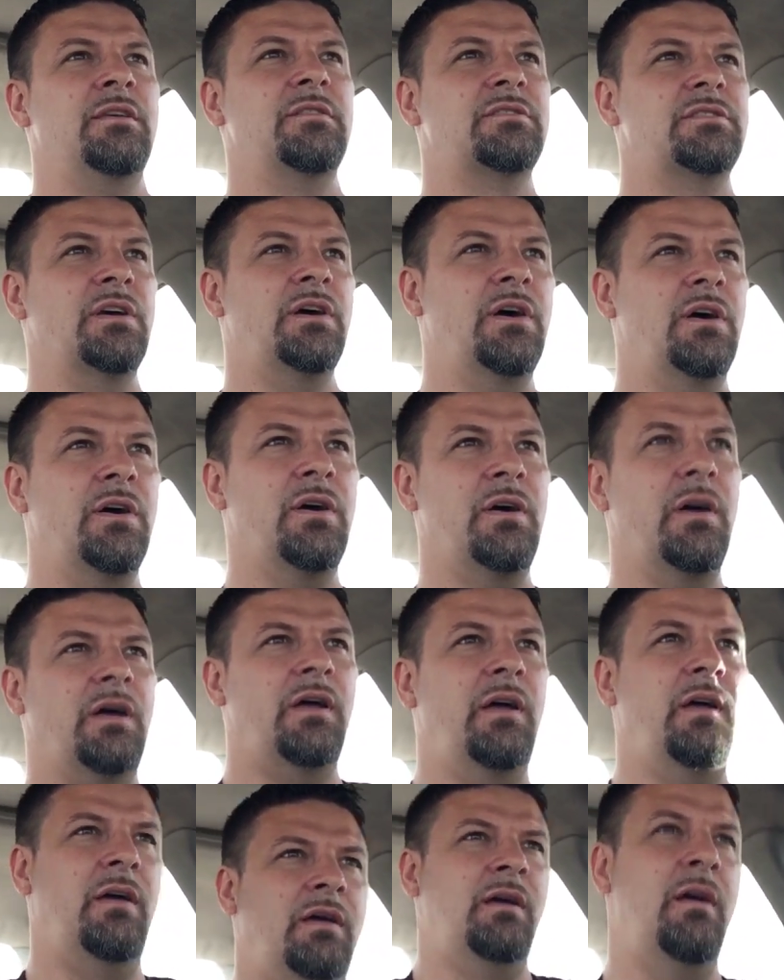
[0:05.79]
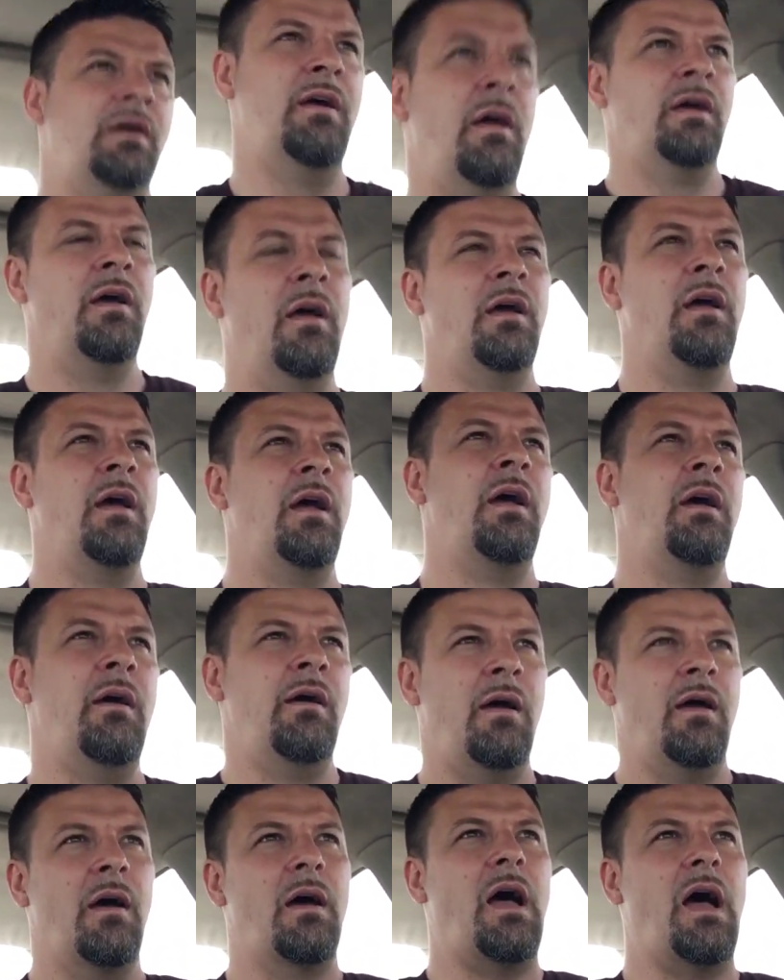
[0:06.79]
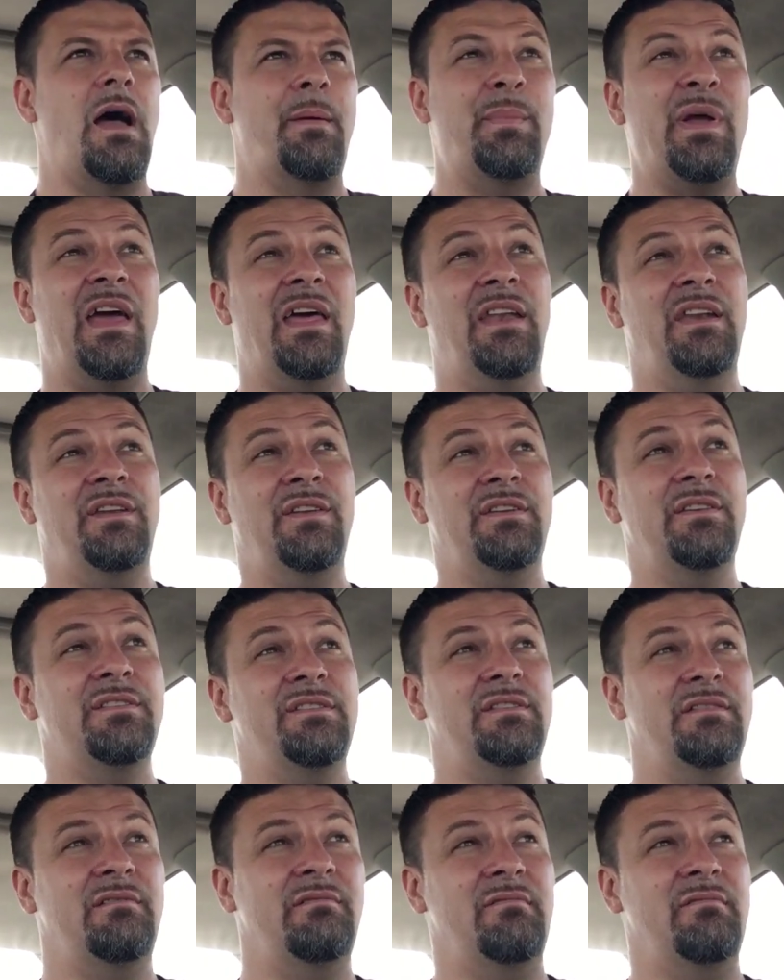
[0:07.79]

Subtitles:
So I'm headed